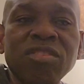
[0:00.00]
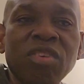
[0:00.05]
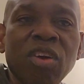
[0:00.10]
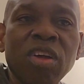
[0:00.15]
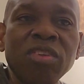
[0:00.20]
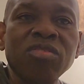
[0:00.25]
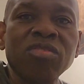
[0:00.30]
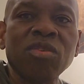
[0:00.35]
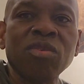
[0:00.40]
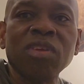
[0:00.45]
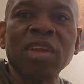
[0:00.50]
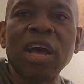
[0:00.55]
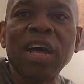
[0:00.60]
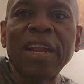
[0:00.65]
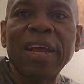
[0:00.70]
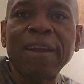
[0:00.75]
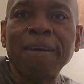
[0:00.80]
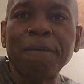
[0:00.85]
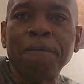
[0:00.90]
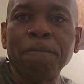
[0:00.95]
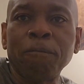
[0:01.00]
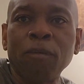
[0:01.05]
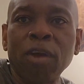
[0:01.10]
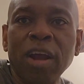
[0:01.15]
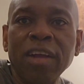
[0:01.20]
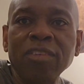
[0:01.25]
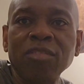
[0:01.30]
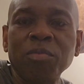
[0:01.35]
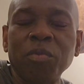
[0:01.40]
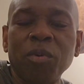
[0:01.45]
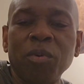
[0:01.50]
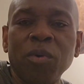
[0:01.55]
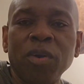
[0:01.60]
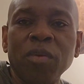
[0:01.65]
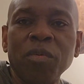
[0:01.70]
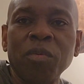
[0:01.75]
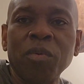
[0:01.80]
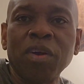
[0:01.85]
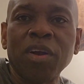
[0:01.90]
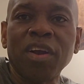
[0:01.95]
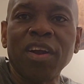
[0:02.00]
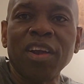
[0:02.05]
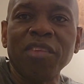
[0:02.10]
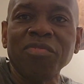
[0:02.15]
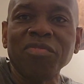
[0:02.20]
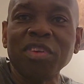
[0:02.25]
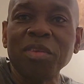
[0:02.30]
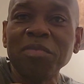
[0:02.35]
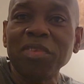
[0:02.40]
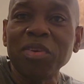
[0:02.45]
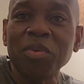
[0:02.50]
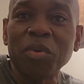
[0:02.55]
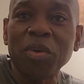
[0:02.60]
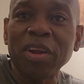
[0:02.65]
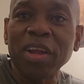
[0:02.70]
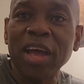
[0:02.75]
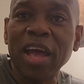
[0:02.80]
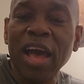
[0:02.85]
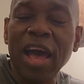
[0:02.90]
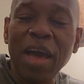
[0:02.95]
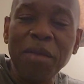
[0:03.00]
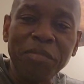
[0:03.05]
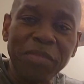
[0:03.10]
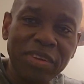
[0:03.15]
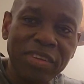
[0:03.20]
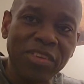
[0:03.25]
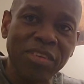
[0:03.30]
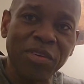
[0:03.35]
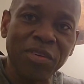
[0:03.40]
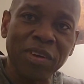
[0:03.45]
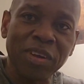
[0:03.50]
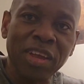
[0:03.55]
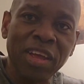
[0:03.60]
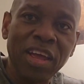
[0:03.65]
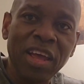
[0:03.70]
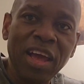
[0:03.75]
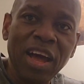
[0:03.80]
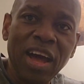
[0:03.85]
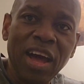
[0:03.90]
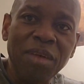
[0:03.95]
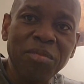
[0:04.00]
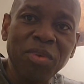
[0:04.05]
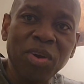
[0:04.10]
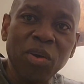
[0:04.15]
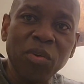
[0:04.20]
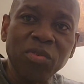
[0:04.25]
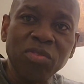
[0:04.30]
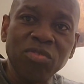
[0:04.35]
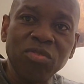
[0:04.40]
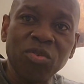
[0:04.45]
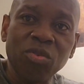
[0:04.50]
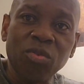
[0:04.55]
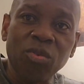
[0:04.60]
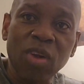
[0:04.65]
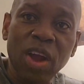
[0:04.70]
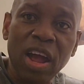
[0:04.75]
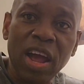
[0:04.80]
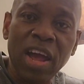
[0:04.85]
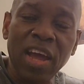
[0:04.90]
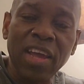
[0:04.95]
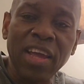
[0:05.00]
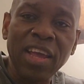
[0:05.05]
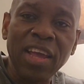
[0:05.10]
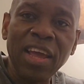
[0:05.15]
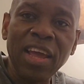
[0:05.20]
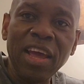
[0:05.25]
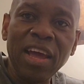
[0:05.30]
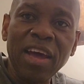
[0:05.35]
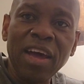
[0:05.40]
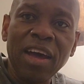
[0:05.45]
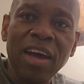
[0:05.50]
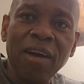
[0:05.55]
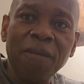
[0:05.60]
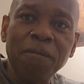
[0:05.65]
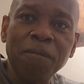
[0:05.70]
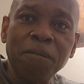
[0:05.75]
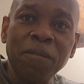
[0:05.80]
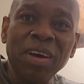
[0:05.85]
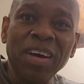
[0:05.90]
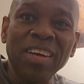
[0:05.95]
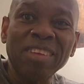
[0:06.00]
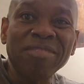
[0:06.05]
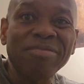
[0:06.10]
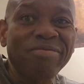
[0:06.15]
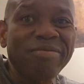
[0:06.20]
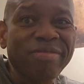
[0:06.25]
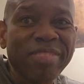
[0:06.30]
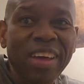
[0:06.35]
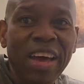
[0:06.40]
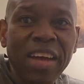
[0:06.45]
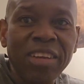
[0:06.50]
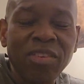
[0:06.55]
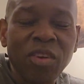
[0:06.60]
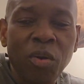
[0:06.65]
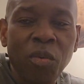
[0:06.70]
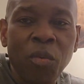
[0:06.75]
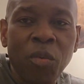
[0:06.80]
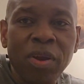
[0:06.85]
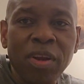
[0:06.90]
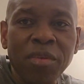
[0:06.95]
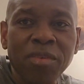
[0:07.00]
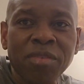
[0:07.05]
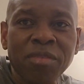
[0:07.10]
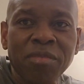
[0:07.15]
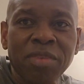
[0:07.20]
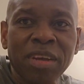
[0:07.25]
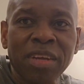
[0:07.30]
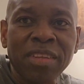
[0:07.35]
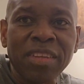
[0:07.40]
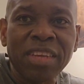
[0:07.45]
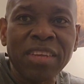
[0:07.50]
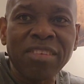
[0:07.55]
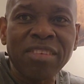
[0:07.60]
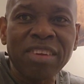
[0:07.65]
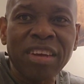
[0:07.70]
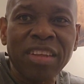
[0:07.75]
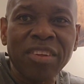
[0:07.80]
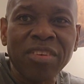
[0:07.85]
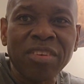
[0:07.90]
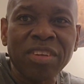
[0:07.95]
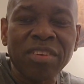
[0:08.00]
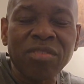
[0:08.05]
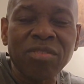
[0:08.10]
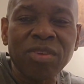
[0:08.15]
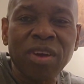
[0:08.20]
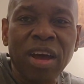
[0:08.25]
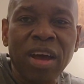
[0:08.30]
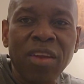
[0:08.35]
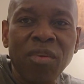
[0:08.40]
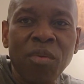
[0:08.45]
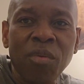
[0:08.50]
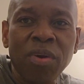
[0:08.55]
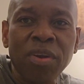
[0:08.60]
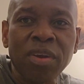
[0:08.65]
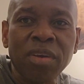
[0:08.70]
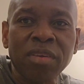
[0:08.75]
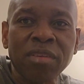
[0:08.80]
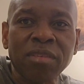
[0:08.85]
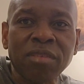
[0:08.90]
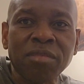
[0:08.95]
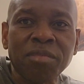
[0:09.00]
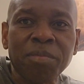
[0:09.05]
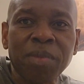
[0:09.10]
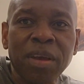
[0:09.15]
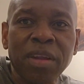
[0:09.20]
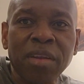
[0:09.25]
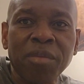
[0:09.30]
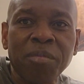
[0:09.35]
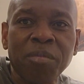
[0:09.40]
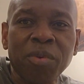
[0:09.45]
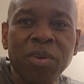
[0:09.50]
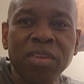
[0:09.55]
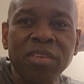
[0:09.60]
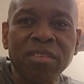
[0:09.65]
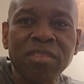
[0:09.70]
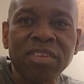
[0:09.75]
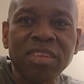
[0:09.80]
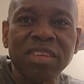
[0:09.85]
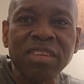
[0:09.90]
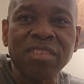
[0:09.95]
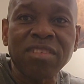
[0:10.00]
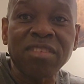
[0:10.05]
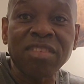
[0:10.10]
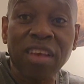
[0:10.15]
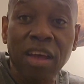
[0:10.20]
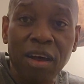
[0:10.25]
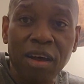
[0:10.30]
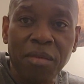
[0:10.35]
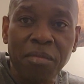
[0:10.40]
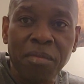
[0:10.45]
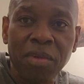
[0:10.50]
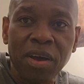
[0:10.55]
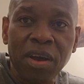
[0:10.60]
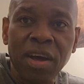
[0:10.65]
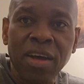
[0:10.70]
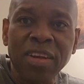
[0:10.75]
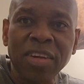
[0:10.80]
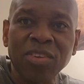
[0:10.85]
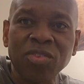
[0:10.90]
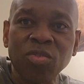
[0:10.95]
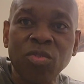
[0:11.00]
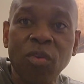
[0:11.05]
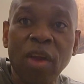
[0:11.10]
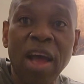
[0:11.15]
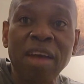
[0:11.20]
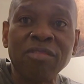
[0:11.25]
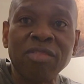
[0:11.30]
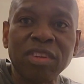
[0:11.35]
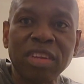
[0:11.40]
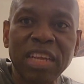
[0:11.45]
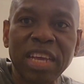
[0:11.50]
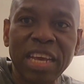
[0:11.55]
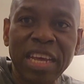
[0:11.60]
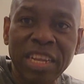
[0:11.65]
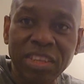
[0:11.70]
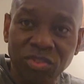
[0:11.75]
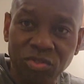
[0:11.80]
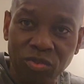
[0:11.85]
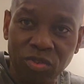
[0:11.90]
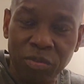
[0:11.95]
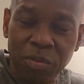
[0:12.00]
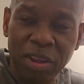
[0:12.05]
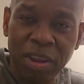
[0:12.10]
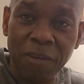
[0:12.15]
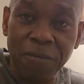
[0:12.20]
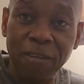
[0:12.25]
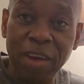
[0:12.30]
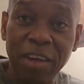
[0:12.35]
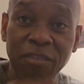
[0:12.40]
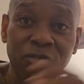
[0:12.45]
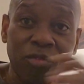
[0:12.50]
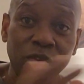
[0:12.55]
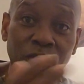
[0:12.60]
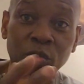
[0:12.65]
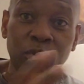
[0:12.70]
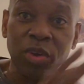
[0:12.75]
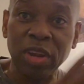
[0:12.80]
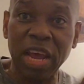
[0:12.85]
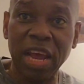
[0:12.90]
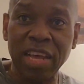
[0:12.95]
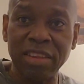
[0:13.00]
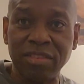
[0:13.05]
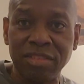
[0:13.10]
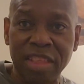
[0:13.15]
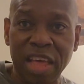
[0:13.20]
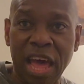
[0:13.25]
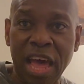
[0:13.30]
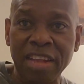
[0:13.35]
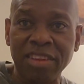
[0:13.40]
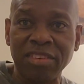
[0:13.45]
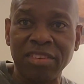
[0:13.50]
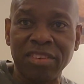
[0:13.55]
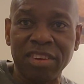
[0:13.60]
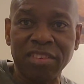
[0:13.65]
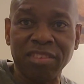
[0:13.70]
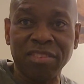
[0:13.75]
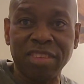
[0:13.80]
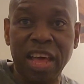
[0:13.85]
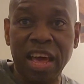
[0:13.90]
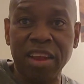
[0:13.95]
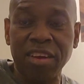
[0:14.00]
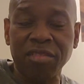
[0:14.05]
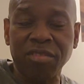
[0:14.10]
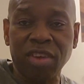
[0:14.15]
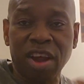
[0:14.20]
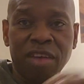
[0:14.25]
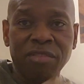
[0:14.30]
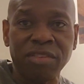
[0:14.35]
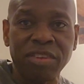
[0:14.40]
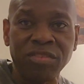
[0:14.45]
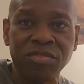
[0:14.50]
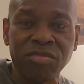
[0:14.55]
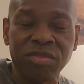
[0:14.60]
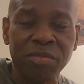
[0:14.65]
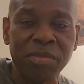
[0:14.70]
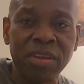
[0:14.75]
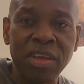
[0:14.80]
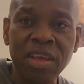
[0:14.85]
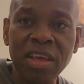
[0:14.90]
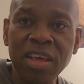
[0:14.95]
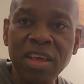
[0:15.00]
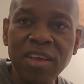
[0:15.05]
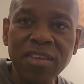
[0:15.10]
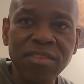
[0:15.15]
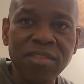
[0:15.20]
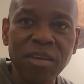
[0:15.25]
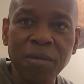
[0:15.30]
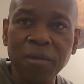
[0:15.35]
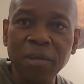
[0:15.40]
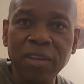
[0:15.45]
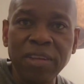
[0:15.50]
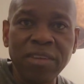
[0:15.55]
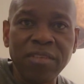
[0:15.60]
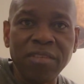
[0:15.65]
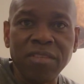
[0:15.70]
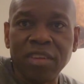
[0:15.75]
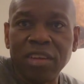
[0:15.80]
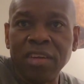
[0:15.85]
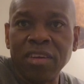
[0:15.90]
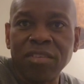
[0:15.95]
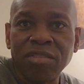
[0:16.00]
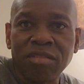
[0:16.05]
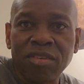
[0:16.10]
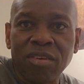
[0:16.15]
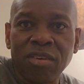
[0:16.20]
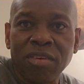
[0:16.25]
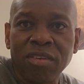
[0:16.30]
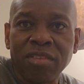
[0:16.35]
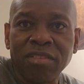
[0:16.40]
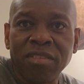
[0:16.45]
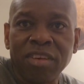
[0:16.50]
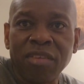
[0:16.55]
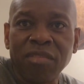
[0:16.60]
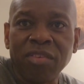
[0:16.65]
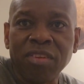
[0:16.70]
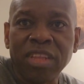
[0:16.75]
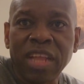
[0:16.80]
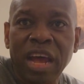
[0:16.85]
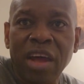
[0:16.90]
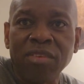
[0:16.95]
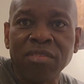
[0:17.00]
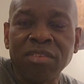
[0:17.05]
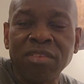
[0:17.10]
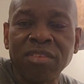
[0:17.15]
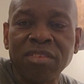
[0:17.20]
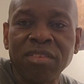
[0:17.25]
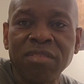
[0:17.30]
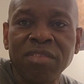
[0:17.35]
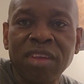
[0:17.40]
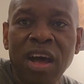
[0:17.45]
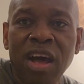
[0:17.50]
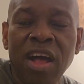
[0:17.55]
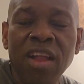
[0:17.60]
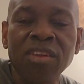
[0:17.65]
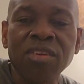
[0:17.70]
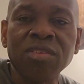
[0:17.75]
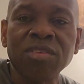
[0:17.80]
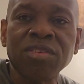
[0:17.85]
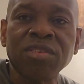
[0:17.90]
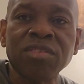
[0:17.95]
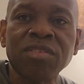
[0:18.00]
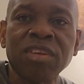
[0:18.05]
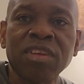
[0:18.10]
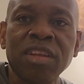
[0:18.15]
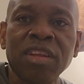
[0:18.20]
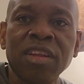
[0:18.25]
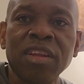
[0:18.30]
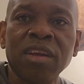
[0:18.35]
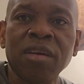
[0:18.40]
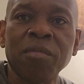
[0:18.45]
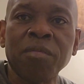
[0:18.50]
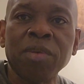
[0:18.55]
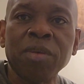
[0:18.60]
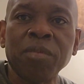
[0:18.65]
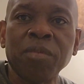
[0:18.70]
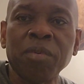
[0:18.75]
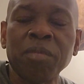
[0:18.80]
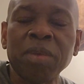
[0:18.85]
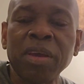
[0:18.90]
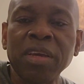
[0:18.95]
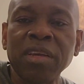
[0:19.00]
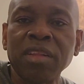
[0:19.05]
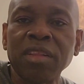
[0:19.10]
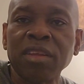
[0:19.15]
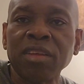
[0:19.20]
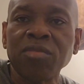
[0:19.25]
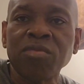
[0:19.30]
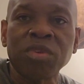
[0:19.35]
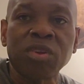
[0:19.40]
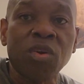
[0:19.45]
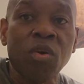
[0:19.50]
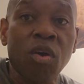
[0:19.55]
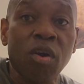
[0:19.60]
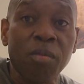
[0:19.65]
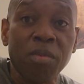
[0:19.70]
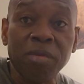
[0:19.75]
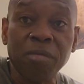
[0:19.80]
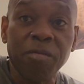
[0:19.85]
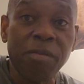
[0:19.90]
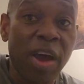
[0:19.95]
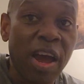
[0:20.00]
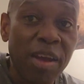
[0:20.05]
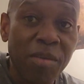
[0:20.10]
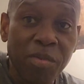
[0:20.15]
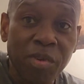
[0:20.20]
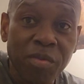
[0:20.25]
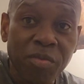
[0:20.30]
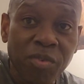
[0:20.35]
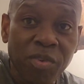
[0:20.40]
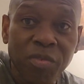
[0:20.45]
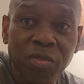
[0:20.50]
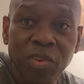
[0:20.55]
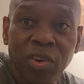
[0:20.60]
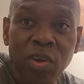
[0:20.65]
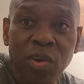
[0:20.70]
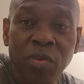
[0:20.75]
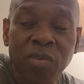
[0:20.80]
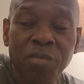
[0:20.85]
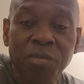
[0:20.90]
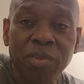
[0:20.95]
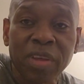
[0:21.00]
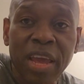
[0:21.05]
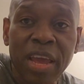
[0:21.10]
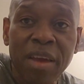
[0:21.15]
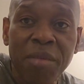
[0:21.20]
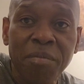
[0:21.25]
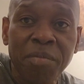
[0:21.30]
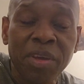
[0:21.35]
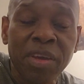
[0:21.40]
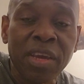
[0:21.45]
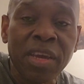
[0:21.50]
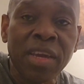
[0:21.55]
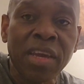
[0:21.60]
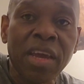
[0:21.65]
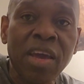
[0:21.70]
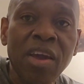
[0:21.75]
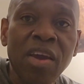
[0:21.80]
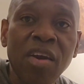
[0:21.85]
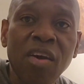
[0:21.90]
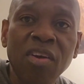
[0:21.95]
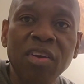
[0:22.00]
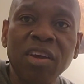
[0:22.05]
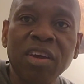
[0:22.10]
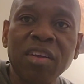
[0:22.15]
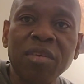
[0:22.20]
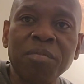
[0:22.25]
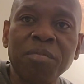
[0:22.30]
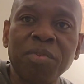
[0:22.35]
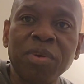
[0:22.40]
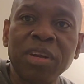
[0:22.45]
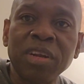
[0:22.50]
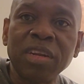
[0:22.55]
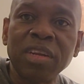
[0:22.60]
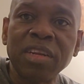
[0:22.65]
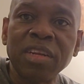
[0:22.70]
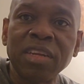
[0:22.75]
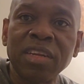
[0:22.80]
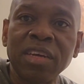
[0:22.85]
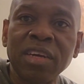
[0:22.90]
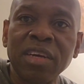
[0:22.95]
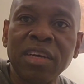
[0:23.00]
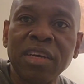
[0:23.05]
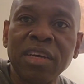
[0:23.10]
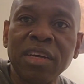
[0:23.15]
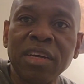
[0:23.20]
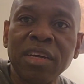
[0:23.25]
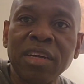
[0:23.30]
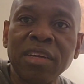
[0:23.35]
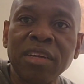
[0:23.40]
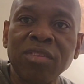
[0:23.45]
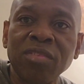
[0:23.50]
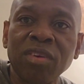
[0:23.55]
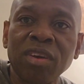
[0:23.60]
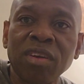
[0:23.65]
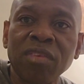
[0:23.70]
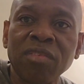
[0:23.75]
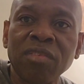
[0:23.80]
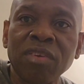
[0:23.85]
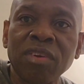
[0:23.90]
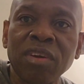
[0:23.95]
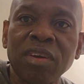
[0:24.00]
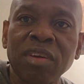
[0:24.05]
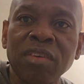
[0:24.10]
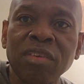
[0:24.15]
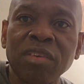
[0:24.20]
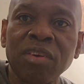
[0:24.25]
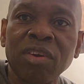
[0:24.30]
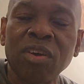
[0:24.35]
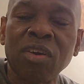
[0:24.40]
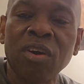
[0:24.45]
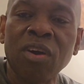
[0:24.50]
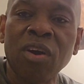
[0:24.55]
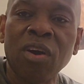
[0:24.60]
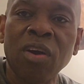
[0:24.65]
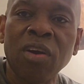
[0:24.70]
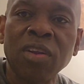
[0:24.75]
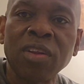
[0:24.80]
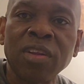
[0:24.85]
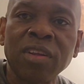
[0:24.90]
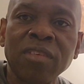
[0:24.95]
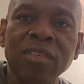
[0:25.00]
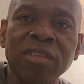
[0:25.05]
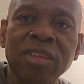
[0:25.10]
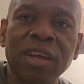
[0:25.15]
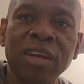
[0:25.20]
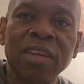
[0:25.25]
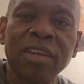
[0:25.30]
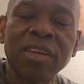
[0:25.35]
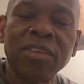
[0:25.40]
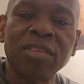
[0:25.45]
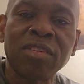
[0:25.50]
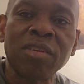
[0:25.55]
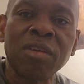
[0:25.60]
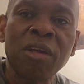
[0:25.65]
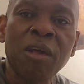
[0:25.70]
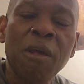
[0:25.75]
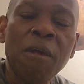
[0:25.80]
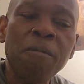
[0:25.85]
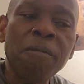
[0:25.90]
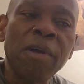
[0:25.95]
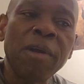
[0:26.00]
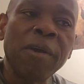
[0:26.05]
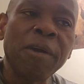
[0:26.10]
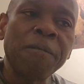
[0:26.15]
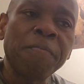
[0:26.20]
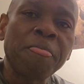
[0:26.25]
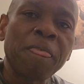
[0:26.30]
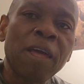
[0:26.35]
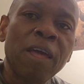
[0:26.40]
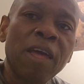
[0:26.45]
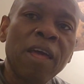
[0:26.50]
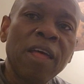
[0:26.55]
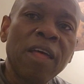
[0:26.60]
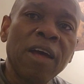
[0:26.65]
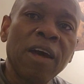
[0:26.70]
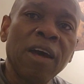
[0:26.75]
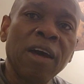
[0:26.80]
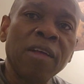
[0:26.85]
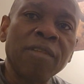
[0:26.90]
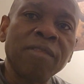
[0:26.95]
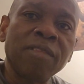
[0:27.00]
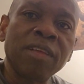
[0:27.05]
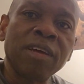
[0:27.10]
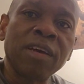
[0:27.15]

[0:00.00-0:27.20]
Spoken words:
also not at a price point where if something were to happen to it, I'm going to cry. But I don't want to, that's the other thing too, I don't want to spend a princely sum on a travel instrument if I view it as that, just that, a travel instrument. Some of these things are several thousands of dollars, and then there are people making things with carbon fiber. First, you're going camping, or you're going to put it in the trunk of your car and things of that nature. But anyway, the